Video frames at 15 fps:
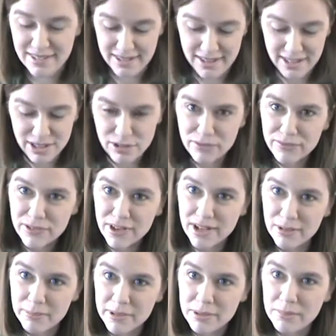Thank you for
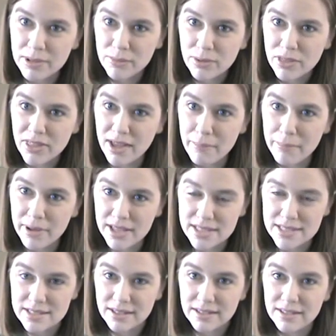helping me with that
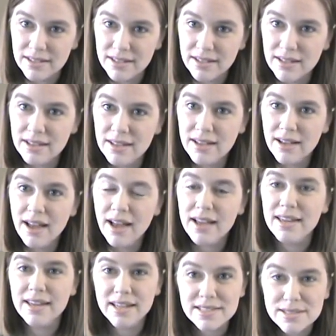puzzle.
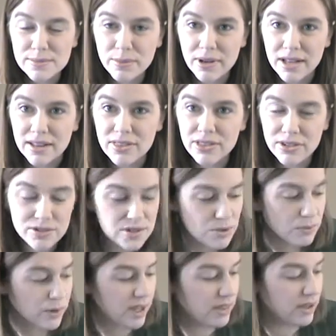Guess what? There's a
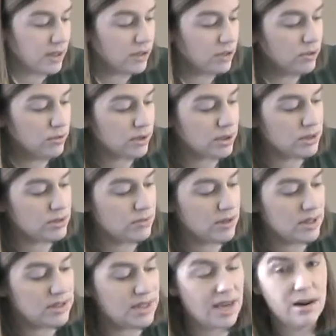way that you can do
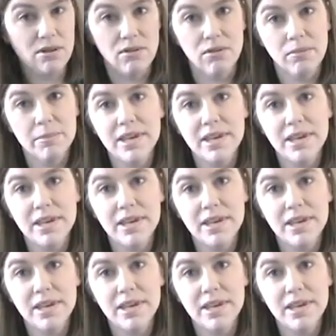this at home